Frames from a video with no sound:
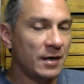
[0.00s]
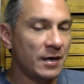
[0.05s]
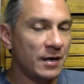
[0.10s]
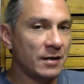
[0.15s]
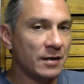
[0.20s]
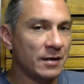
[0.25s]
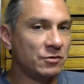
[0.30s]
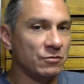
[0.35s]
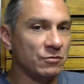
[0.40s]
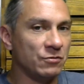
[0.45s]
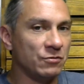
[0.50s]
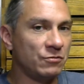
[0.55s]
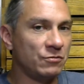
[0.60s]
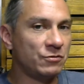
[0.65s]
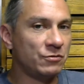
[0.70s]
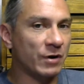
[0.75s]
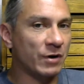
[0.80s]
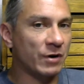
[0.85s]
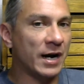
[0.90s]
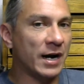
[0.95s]
to
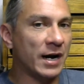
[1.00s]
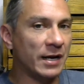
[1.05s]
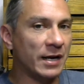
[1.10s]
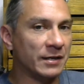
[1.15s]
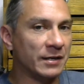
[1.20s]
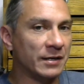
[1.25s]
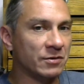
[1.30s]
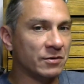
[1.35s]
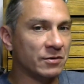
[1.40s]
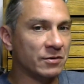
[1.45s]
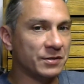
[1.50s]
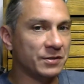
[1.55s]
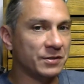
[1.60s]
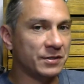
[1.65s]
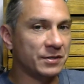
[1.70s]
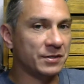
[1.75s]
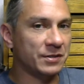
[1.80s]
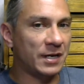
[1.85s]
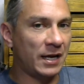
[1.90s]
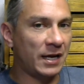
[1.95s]
try as hard as
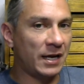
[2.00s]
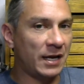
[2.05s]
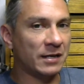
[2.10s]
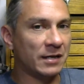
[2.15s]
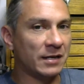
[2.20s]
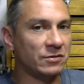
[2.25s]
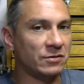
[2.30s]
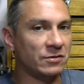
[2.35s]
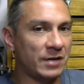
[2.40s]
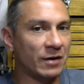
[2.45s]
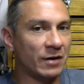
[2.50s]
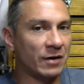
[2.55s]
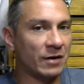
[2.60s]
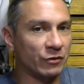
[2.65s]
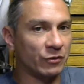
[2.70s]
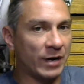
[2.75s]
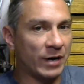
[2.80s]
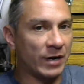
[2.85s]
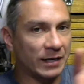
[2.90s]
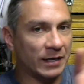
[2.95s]
they can to
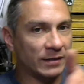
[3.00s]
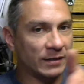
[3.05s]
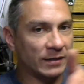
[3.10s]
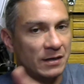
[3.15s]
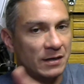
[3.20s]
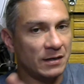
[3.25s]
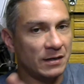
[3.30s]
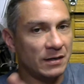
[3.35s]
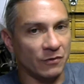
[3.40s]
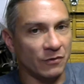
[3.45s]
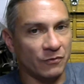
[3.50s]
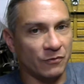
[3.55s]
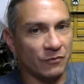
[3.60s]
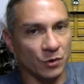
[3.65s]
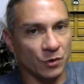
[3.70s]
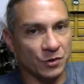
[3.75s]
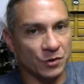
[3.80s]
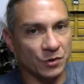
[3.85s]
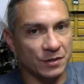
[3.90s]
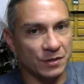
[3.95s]
counteract the
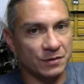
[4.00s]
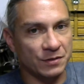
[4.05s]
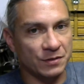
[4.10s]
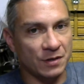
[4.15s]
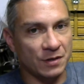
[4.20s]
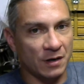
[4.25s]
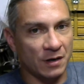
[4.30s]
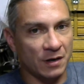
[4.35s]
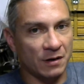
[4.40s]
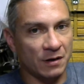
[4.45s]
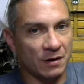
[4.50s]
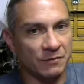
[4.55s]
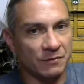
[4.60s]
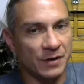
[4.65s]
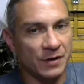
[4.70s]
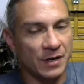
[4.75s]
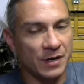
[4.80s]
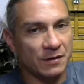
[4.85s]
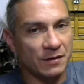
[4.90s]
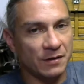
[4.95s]
forces of
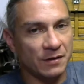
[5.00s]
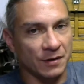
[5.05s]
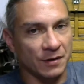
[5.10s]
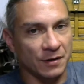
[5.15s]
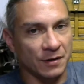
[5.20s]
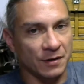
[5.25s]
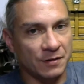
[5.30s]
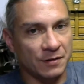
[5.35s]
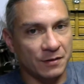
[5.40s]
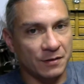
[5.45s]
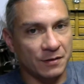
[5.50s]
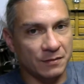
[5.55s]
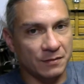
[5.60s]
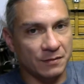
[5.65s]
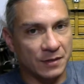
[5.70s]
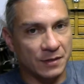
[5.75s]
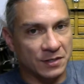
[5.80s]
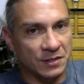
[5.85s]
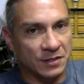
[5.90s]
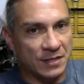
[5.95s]
the
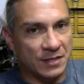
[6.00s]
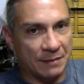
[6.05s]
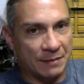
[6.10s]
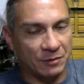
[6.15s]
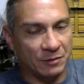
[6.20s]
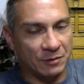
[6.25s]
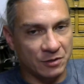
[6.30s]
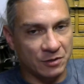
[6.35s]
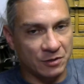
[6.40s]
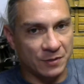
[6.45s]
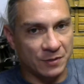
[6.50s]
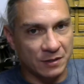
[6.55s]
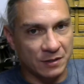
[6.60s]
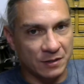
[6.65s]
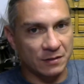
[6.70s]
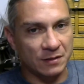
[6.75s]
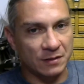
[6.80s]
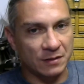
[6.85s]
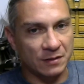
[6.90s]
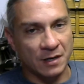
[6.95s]
establishment,
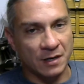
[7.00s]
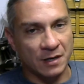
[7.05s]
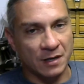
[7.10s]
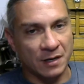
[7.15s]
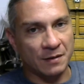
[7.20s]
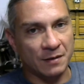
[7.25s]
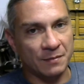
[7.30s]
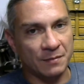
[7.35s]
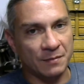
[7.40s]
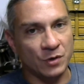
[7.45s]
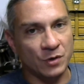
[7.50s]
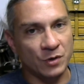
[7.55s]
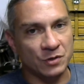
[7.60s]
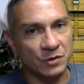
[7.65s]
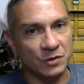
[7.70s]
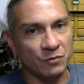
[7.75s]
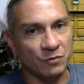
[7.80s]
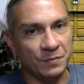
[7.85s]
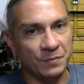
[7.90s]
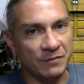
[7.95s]

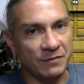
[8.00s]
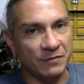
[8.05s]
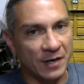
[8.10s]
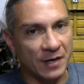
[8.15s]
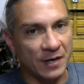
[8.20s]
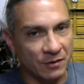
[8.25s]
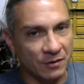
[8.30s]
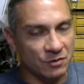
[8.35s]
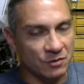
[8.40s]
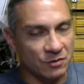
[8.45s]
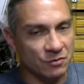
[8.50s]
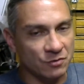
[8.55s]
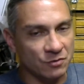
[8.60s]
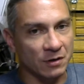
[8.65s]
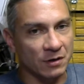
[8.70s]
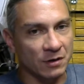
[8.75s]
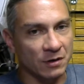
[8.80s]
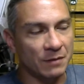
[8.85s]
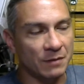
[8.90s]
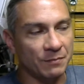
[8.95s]
which will be very
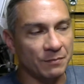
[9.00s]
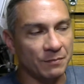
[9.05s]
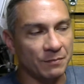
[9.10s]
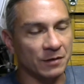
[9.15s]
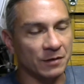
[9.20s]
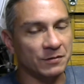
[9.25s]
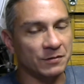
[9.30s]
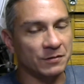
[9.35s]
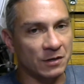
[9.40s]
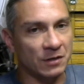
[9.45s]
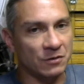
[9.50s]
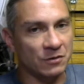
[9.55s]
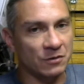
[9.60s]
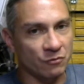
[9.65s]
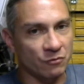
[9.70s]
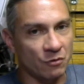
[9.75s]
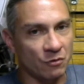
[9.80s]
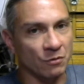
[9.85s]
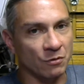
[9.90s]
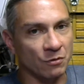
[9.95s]
strong because they
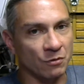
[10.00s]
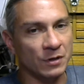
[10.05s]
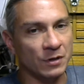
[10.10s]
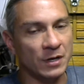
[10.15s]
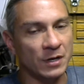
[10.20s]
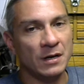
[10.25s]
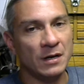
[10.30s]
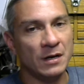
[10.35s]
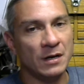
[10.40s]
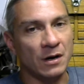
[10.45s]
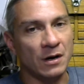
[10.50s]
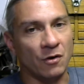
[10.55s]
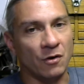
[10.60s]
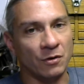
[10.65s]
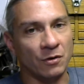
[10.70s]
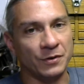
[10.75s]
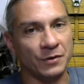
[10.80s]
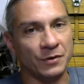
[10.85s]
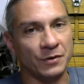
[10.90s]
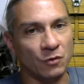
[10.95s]
control
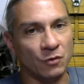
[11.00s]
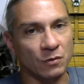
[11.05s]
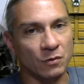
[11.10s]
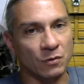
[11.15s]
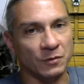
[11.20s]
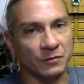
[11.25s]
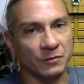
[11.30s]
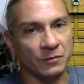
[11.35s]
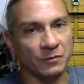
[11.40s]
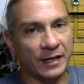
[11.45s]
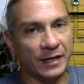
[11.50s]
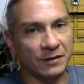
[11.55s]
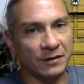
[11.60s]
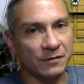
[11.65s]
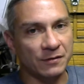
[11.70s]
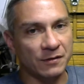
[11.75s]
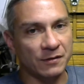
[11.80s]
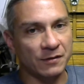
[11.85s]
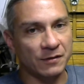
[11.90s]
all the normal vectors.